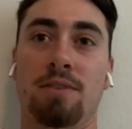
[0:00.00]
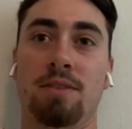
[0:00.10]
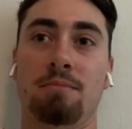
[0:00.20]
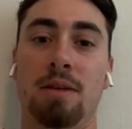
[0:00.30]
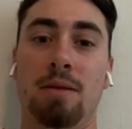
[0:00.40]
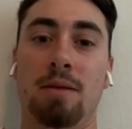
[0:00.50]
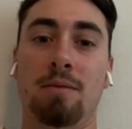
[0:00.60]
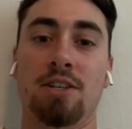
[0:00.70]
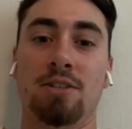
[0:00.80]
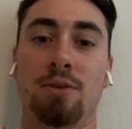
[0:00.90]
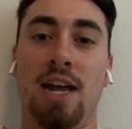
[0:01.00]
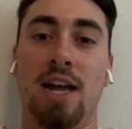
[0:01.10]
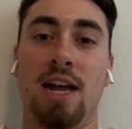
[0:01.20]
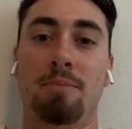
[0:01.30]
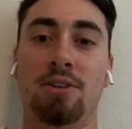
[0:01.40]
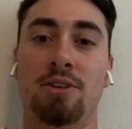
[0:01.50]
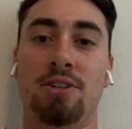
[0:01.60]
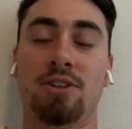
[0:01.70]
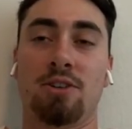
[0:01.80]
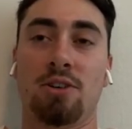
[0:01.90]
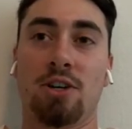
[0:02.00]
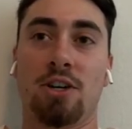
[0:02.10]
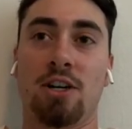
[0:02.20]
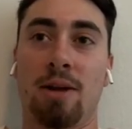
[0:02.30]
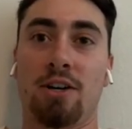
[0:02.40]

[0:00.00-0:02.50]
maybe this would have happened earlier in my career. But